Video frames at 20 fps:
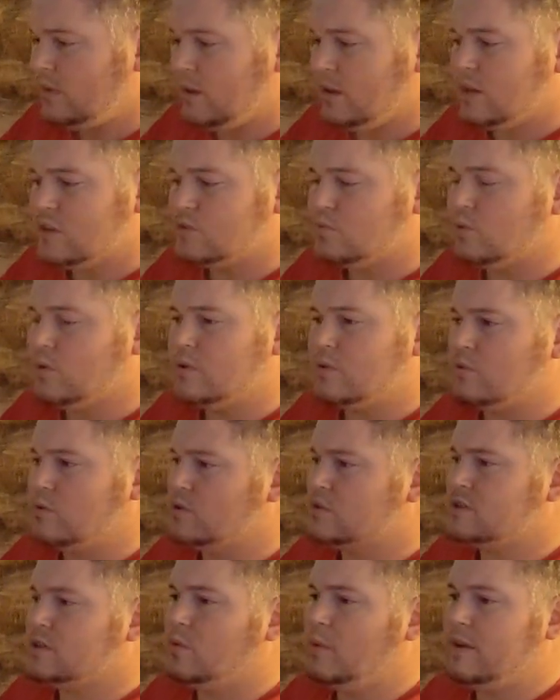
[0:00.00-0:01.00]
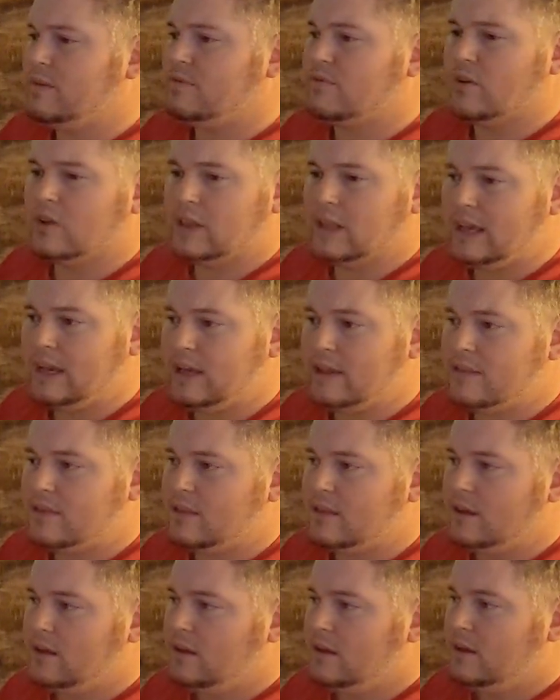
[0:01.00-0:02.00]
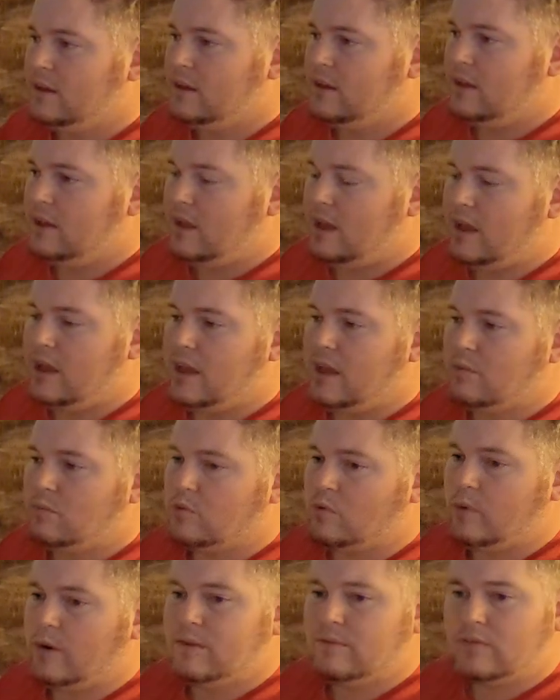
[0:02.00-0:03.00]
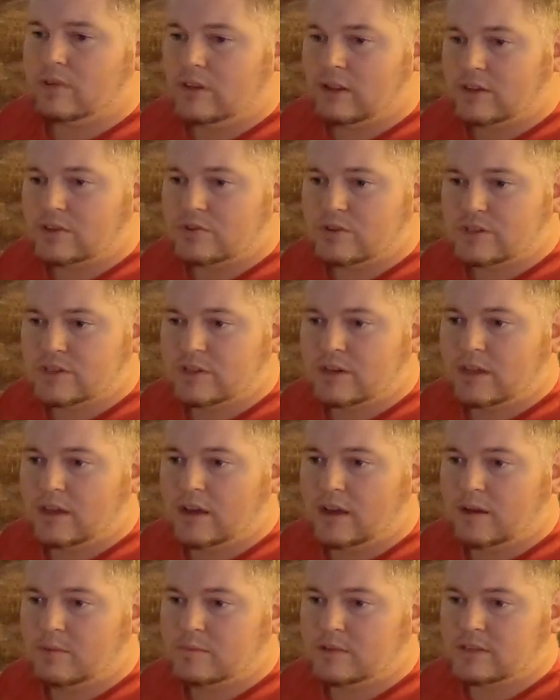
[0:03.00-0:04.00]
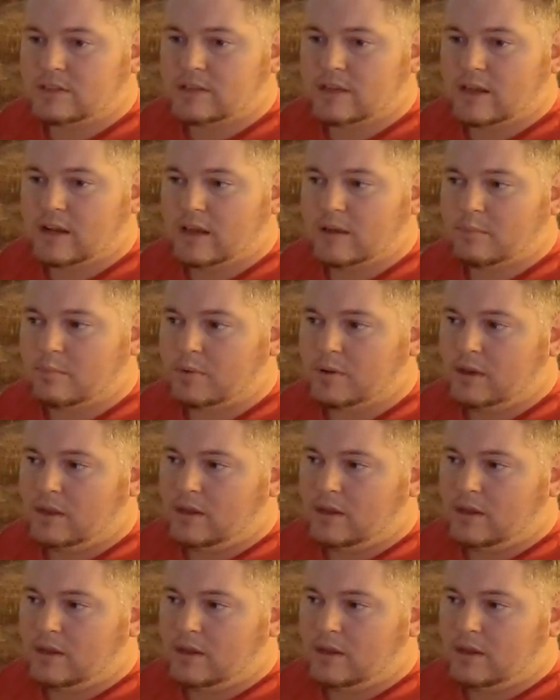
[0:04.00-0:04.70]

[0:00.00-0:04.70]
because we're still waiting for a lathe, and we're waiting for the electrician to come to set up